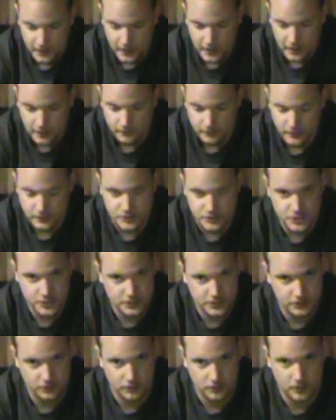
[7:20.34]
there's
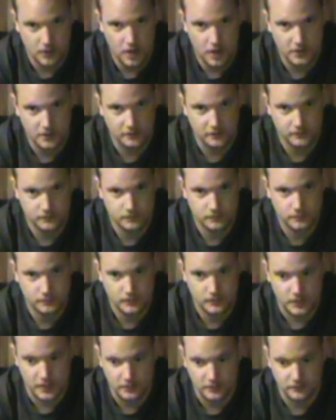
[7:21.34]
still a lot
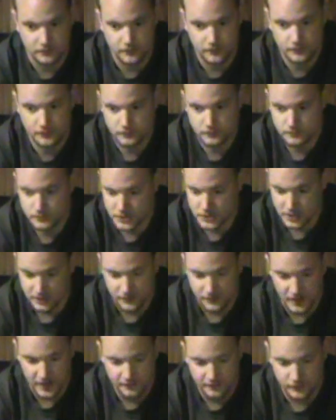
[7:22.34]
of
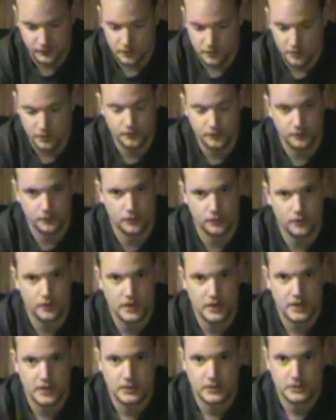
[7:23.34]
stuff I have to go through.
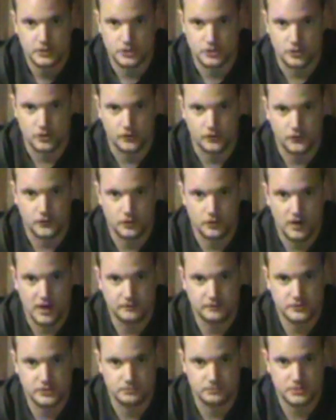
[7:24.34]
So if you
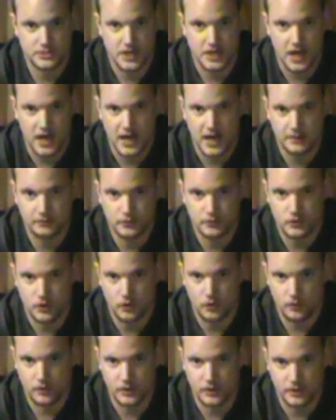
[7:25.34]
have some time, you
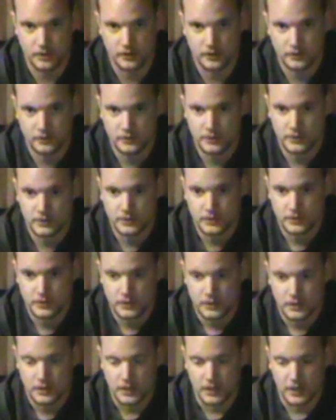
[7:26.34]
don't want
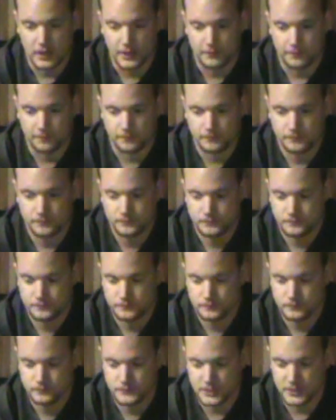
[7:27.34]
to
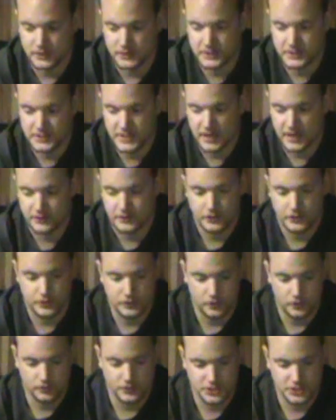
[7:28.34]
dilly-dally, you
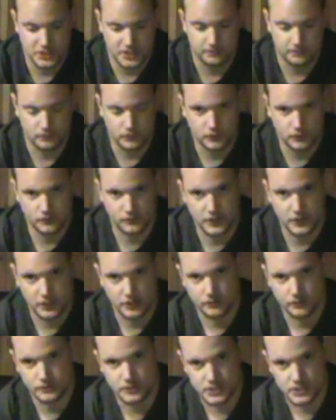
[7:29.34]
can always skip through the
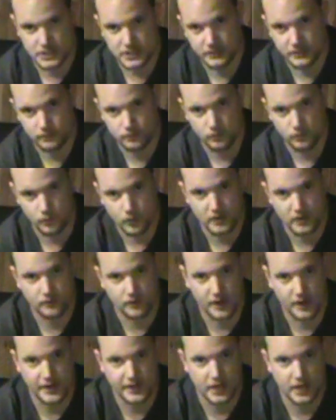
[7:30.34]
video and see
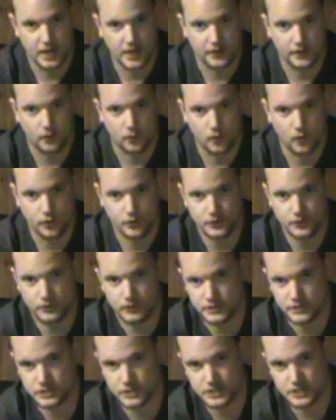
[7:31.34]
whatever I got, or you
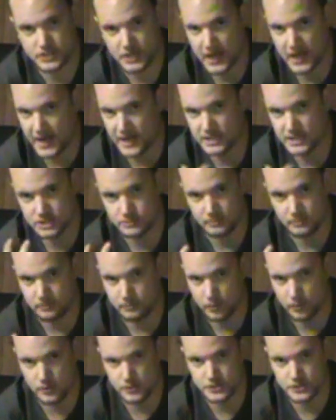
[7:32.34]
can just ask me
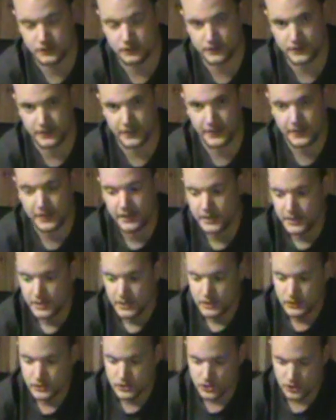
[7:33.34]
personally.
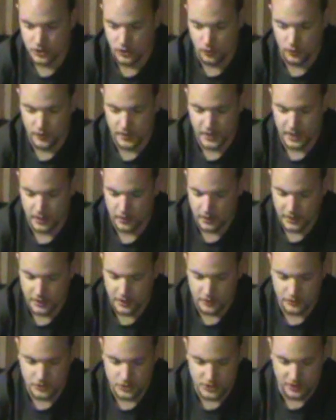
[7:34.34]
So we got a lot
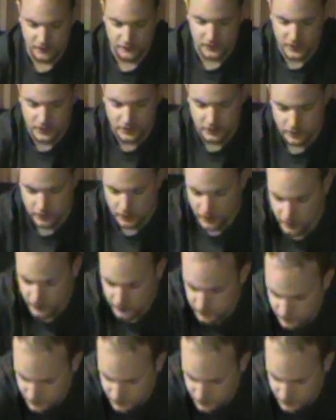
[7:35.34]
of other stuff to get here.